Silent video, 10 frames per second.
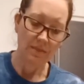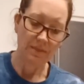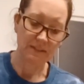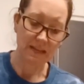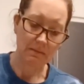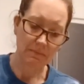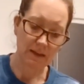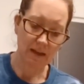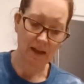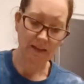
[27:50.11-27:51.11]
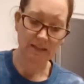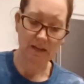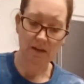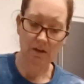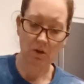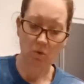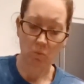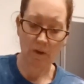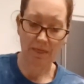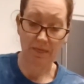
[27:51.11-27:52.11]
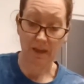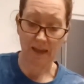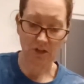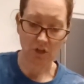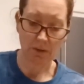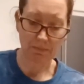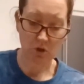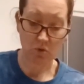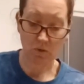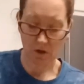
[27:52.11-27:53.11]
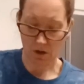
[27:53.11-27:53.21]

the same thing I did with the ketchup, you can